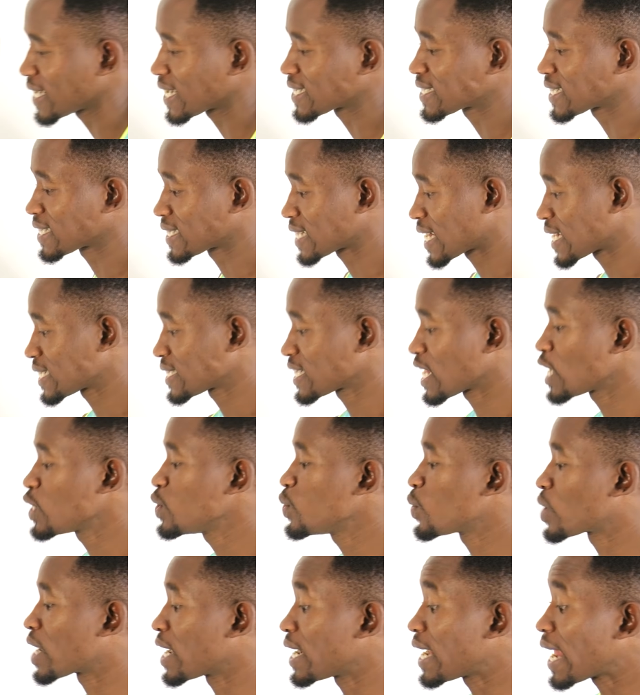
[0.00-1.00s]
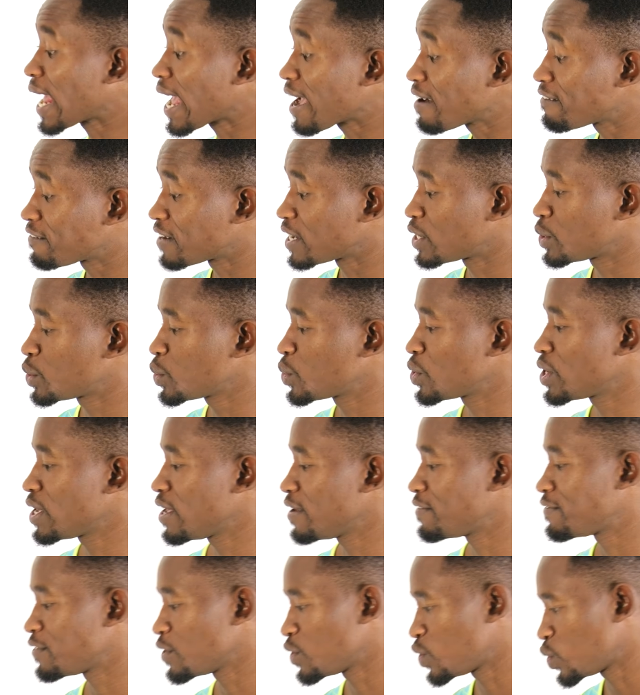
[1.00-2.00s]
exercises you can ever do
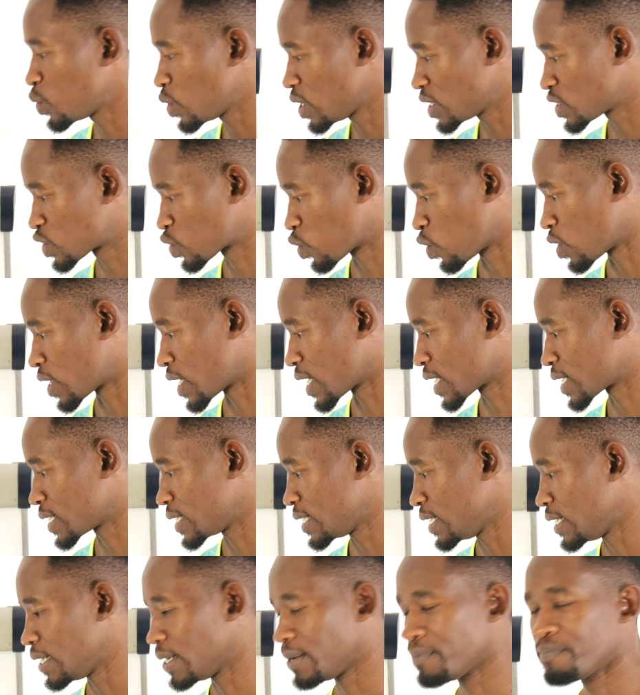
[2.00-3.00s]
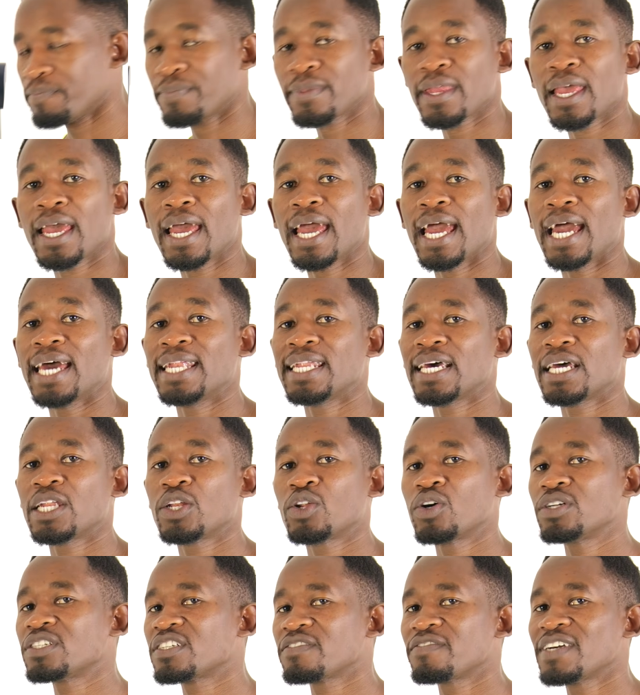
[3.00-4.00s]
if you do it correctly. And
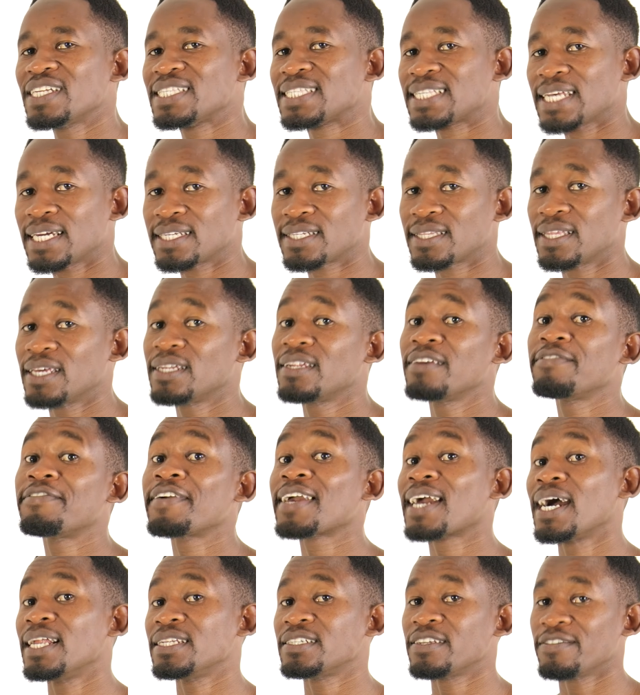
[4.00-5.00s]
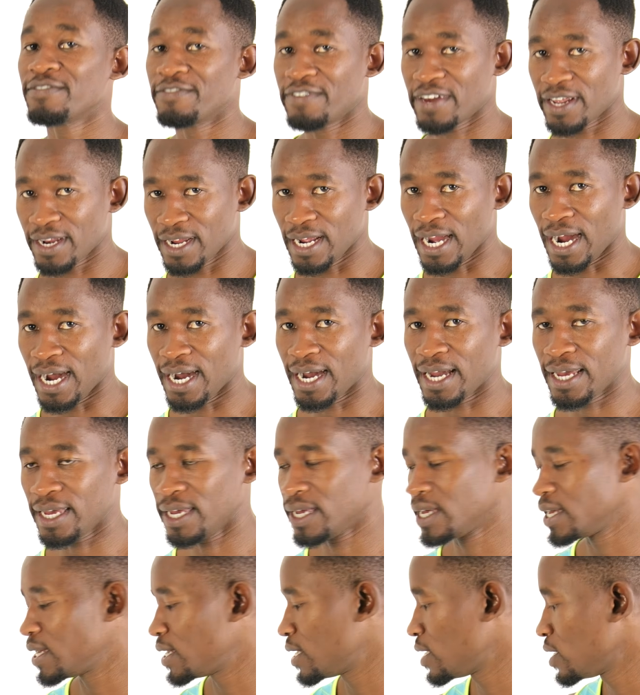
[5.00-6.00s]
don't even set the difficulty very
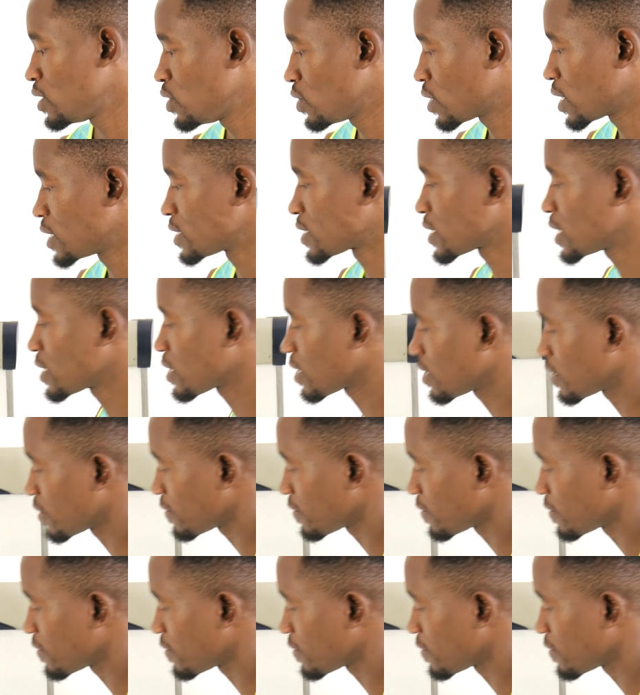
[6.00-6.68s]
high. You can set the